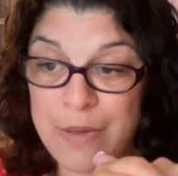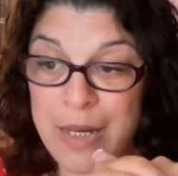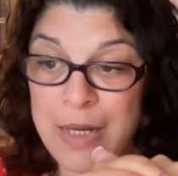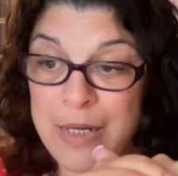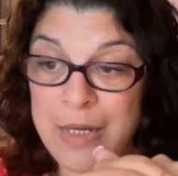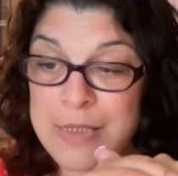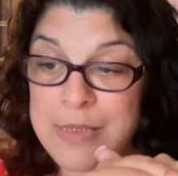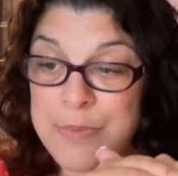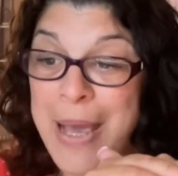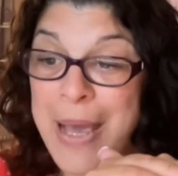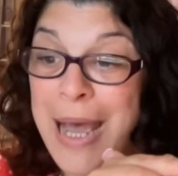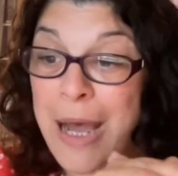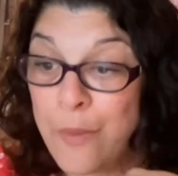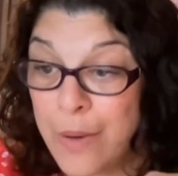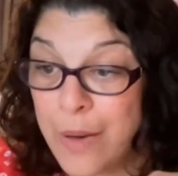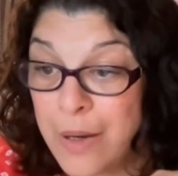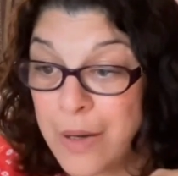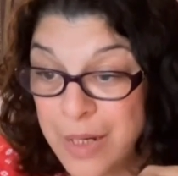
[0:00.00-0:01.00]
and
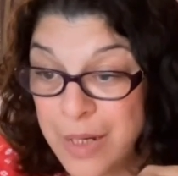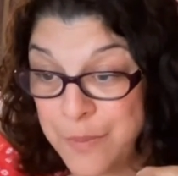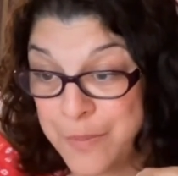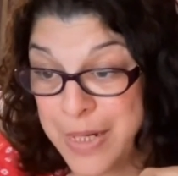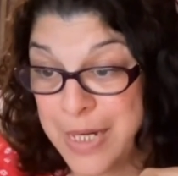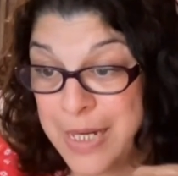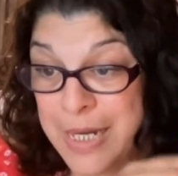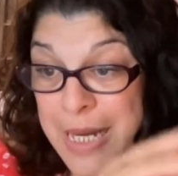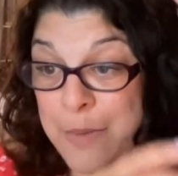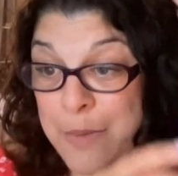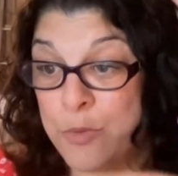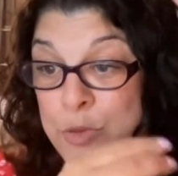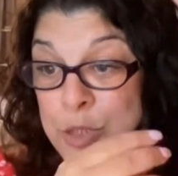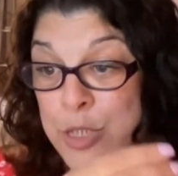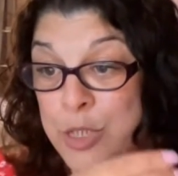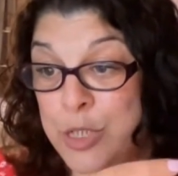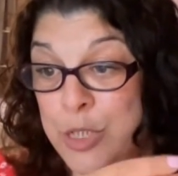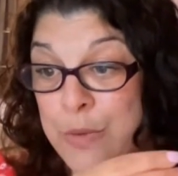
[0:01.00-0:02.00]
power in being
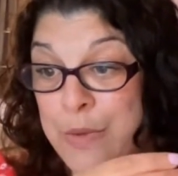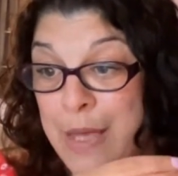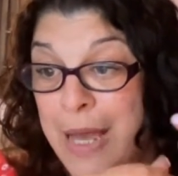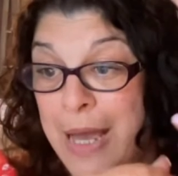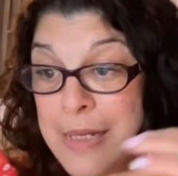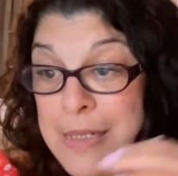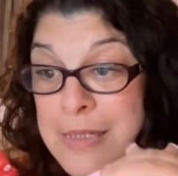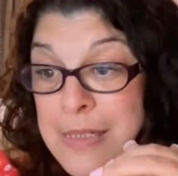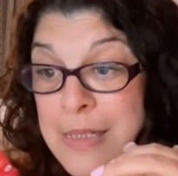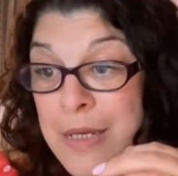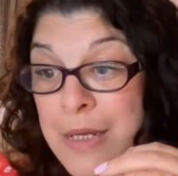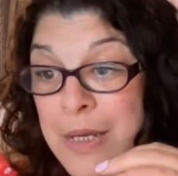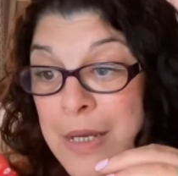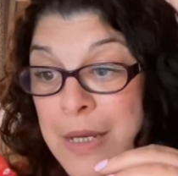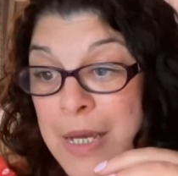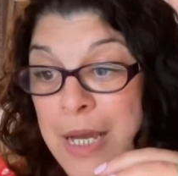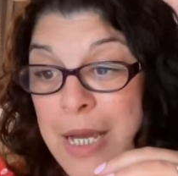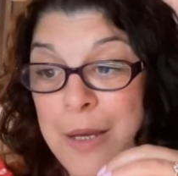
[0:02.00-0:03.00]
able to do
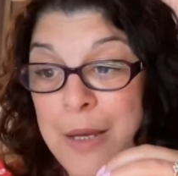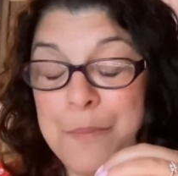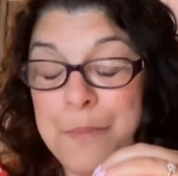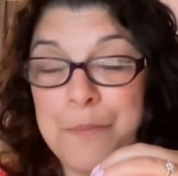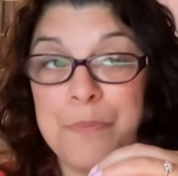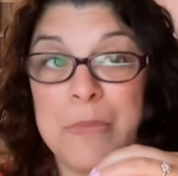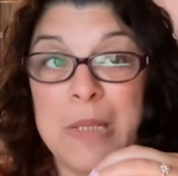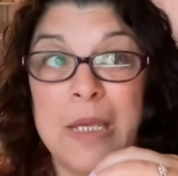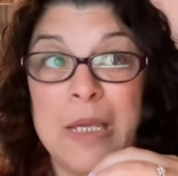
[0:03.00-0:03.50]
that.